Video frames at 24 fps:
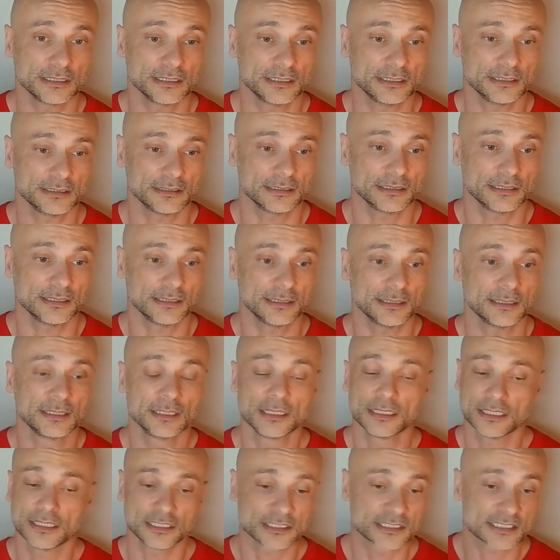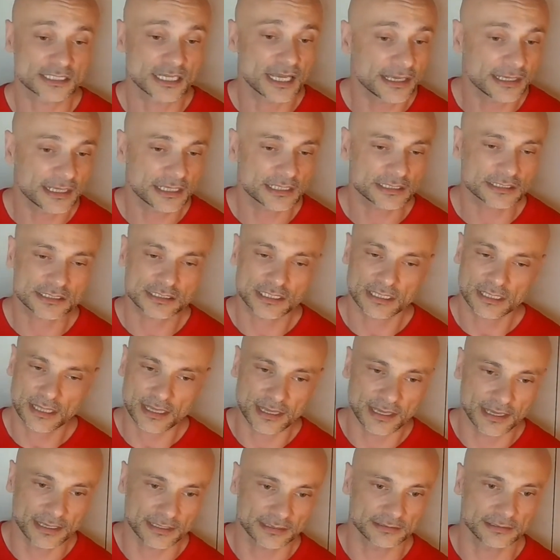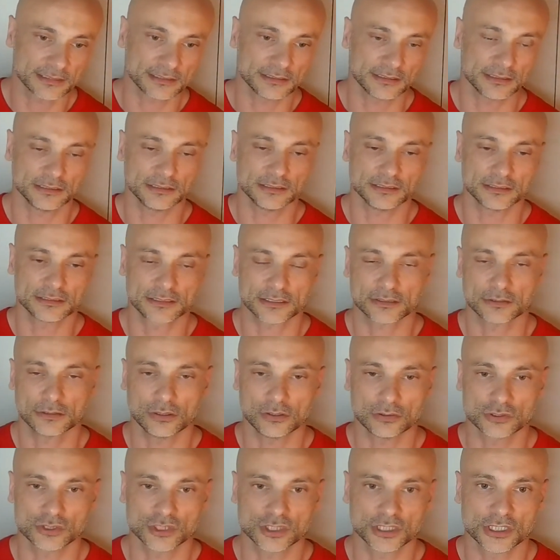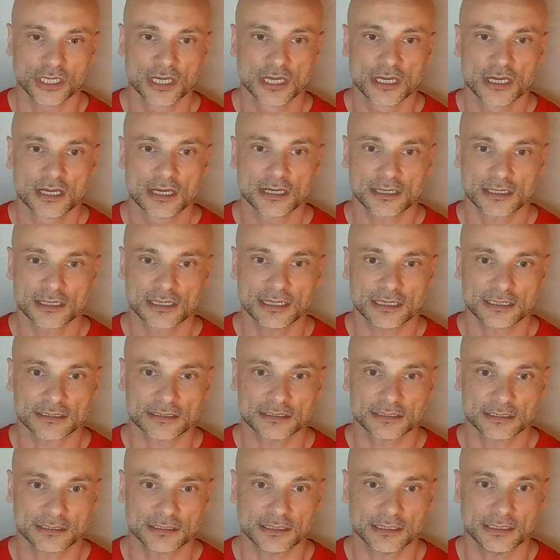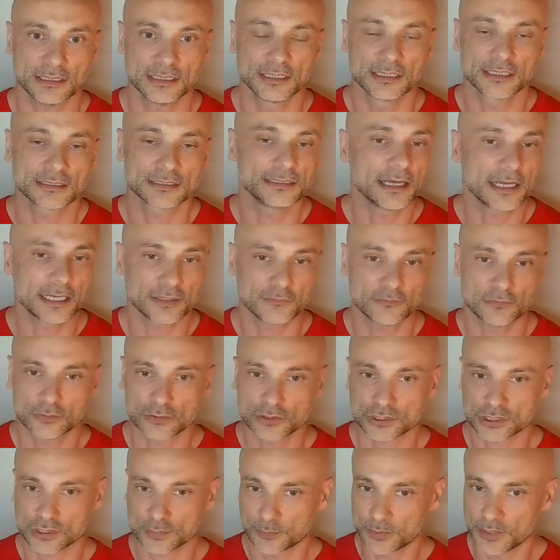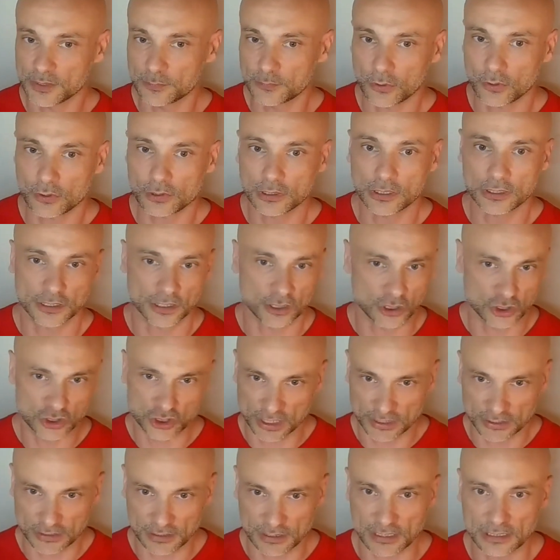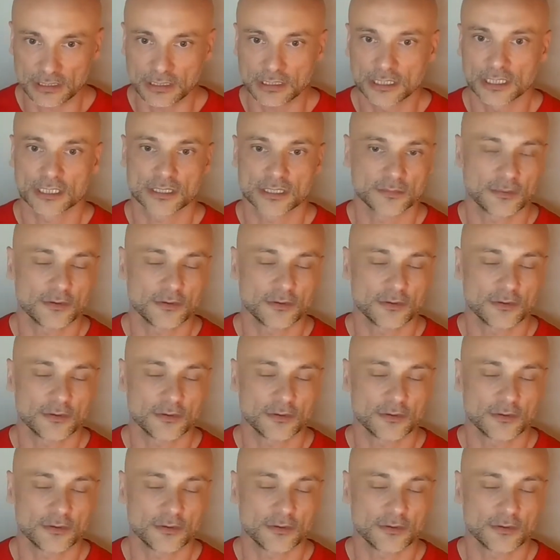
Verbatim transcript: in in science and in technology regarding diverse people in general